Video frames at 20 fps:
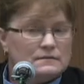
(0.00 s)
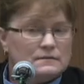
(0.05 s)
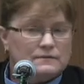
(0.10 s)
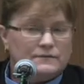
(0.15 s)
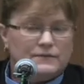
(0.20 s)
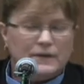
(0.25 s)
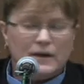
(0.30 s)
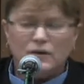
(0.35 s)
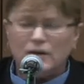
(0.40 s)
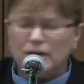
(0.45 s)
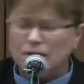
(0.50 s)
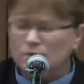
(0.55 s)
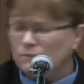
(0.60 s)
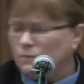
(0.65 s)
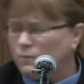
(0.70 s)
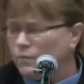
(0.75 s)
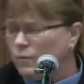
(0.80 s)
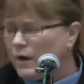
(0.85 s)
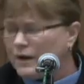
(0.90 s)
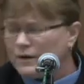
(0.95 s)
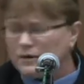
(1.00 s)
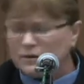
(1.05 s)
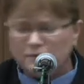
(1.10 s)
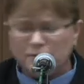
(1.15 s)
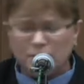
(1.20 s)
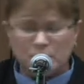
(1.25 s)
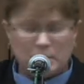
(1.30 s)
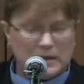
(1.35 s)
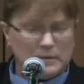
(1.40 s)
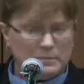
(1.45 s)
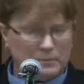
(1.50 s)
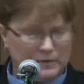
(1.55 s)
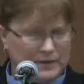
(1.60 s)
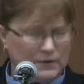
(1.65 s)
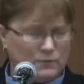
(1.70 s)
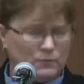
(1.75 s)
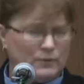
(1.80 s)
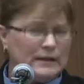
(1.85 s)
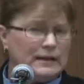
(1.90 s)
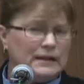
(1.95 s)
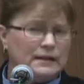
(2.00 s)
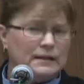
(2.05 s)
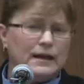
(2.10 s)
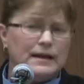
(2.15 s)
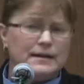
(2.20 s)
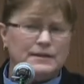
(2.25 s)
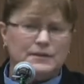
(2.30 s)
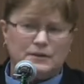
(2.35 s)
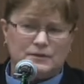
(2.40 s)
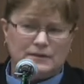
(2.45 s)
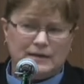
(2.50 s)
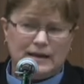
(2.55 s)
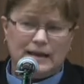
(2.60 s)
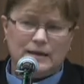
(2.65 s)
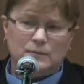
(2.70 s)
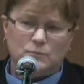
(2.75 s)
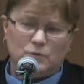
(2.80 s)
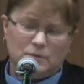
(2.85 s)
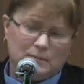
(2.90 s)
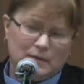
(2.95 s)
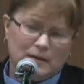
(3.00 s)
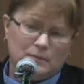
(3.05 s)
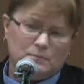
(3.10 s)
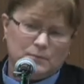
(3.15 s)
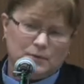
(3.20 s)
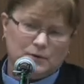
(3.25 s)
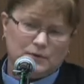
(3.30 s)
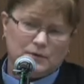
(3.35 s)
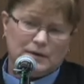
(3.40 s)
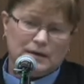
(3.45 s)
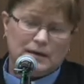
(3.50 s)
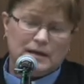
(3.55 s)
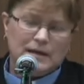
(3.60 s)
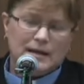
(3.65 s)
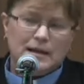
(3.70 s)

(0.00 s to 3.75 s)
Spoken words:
very wonderful people that really like their name remembered.